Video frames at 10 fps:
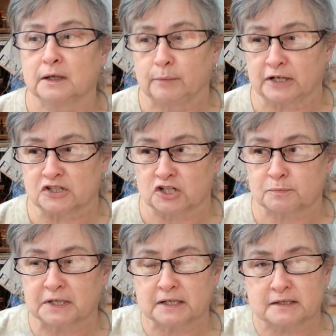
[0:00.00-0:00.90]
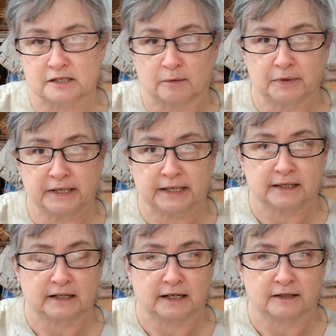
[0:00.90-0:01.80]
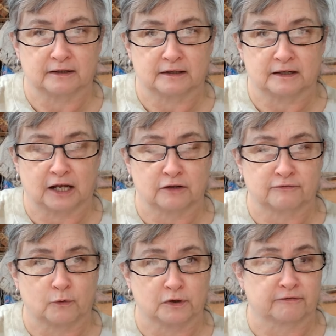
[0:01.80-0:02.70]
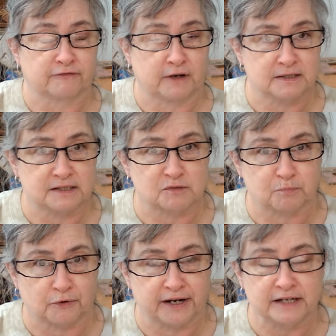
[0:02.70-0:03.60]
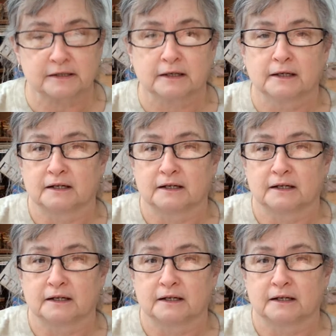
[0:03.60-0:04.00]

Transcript: Because just because somebody in California finds this brand,